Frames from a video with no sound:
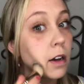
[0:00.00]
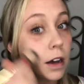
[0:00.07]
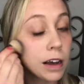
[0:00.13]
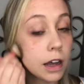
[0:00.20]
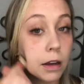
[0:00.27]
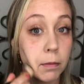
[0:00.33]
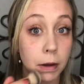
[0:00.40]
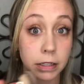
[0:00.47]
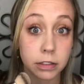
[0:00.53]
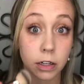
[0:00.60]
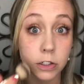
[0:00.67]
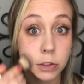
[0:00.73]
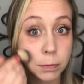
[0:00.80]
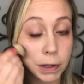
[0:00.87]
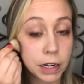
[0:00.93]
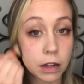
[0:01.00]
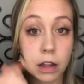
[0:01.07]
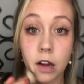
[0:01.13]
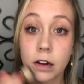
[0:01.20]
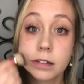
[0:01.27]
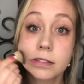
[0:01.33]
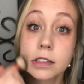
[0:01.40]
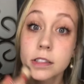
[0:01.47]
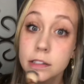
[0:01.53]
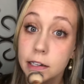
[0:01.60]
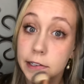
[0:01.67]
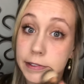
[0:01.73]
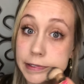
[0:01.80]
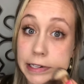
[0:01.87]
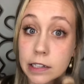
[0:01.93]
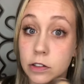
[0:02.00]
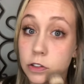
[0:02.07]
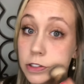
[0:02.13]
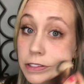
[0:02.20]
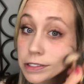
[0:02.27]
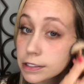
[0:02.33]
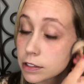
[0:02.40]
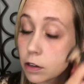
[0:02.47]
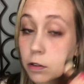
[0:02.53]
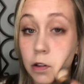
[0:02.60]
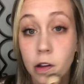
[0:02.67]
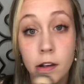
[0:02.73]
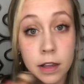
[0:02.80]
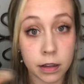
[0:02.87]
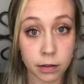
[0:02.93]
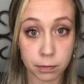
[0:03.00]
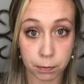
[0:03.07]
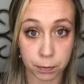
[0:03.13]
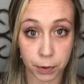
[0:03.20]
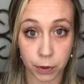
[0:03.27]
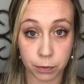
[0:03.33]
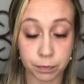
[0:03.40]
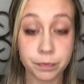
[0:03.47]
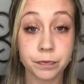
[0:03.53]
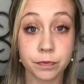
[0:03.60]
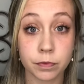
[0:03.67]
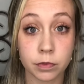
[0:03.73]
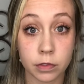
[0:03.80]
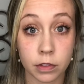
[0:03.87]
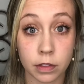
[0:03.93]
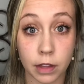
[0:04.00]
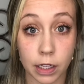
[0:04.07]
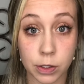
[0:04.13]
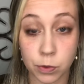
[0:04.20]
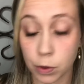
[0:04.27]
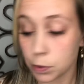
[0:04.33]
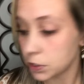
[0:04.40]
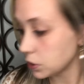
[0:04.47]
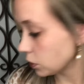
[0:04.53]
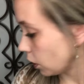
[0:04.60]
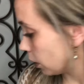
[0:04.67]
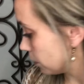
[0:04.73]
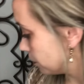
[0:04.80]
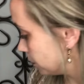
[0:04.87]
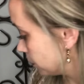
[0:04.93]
I touch mine a lot because I have allergies. So boom, that's where we start.